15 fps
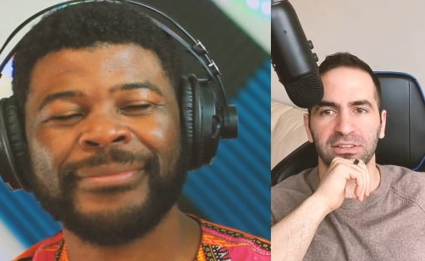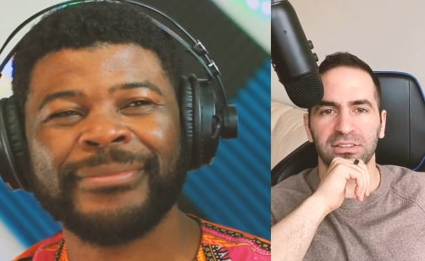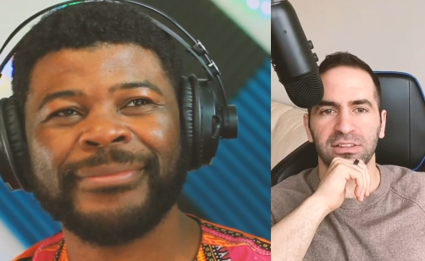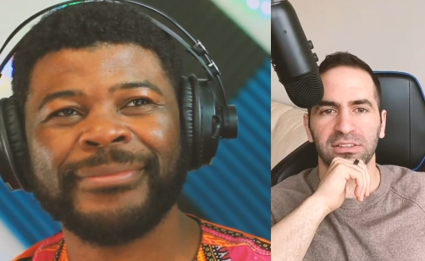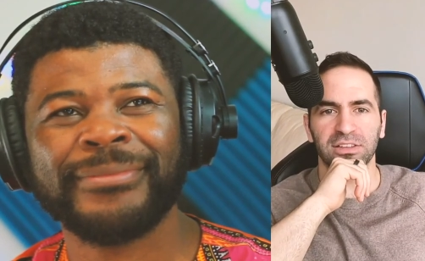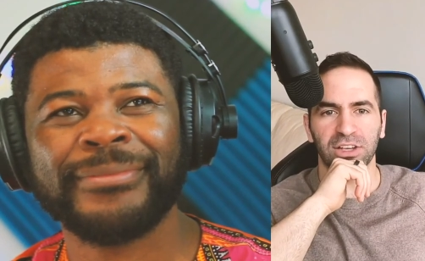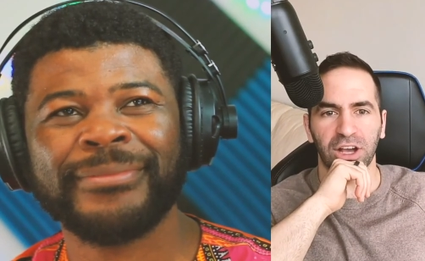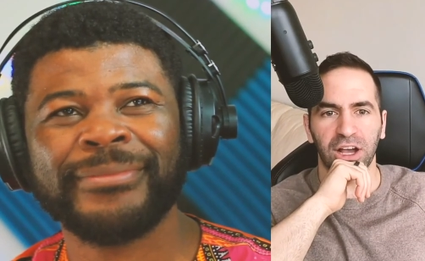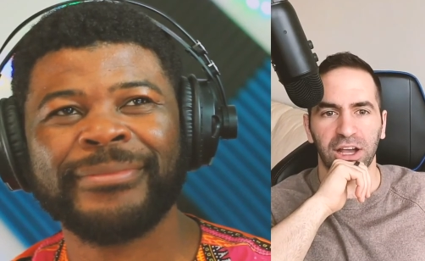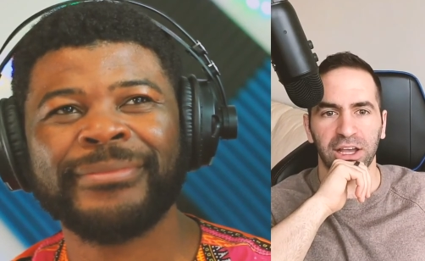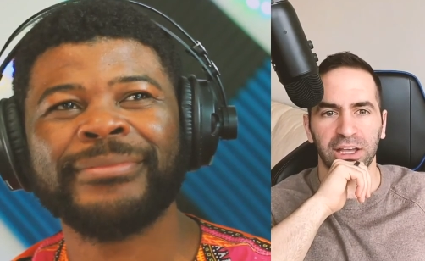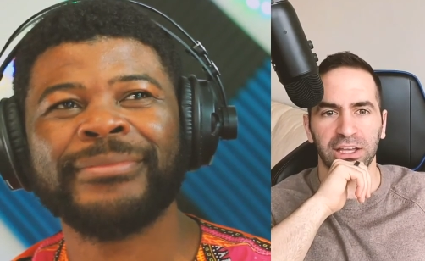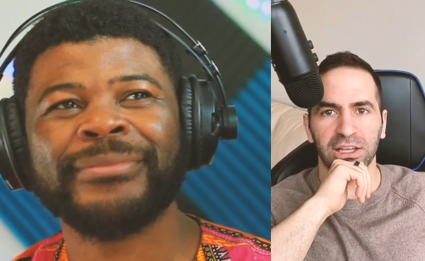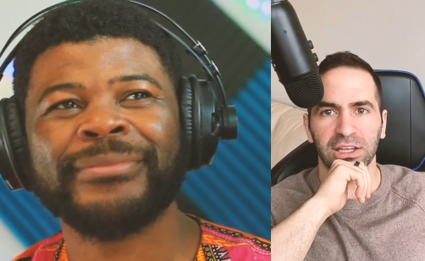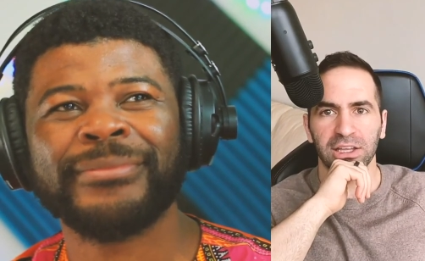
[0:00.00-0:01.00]
Speaker 1: There's this
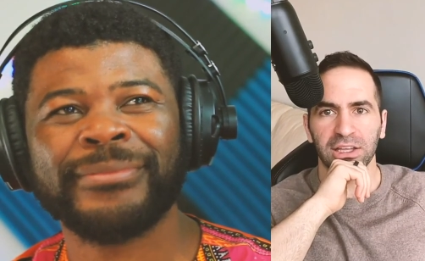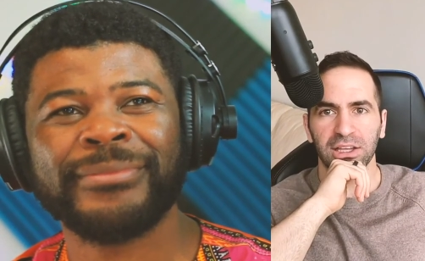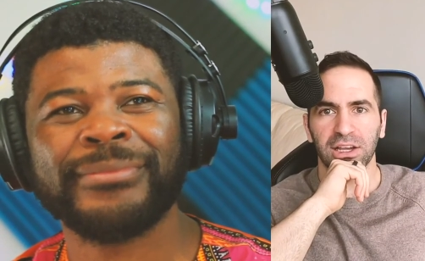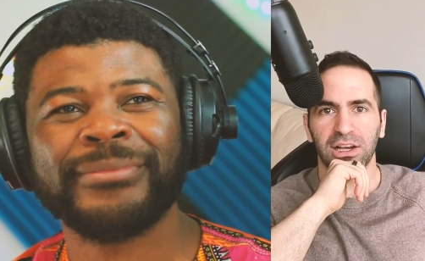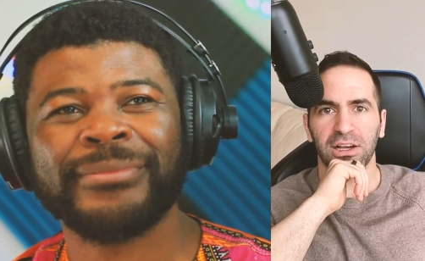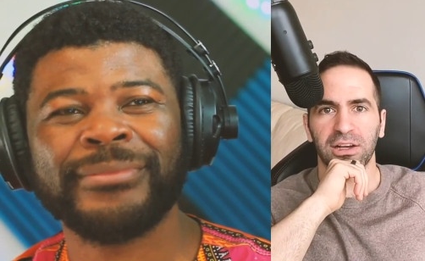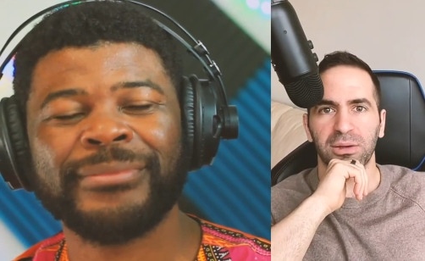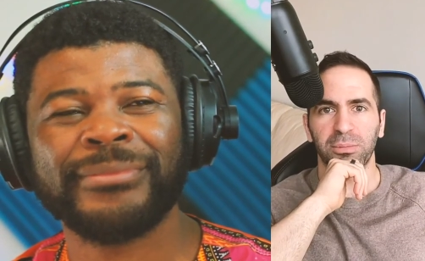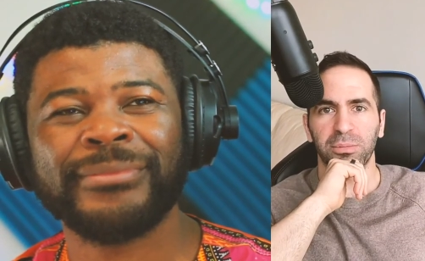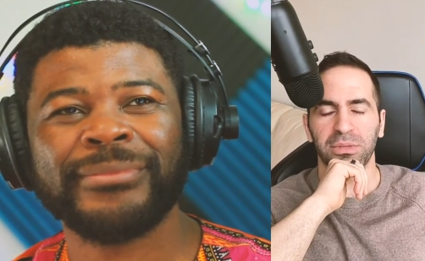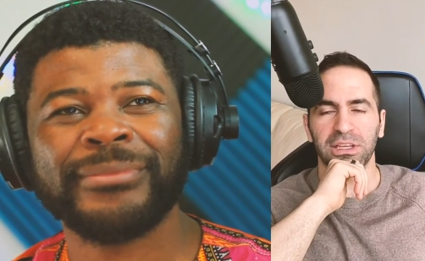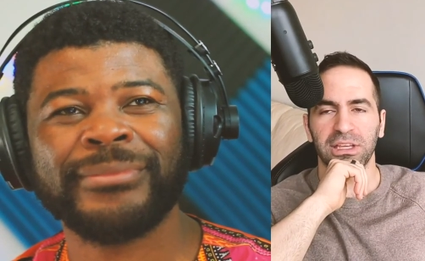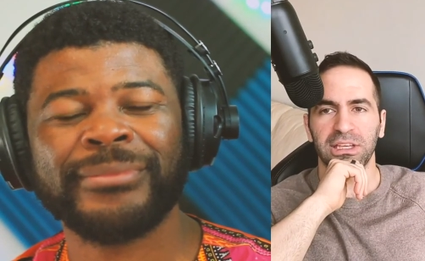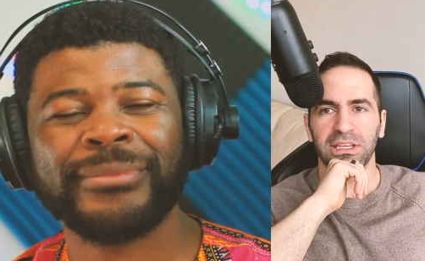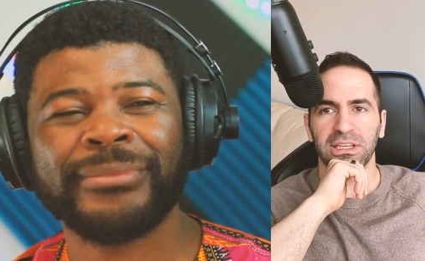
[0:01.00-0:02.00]
guy. Um,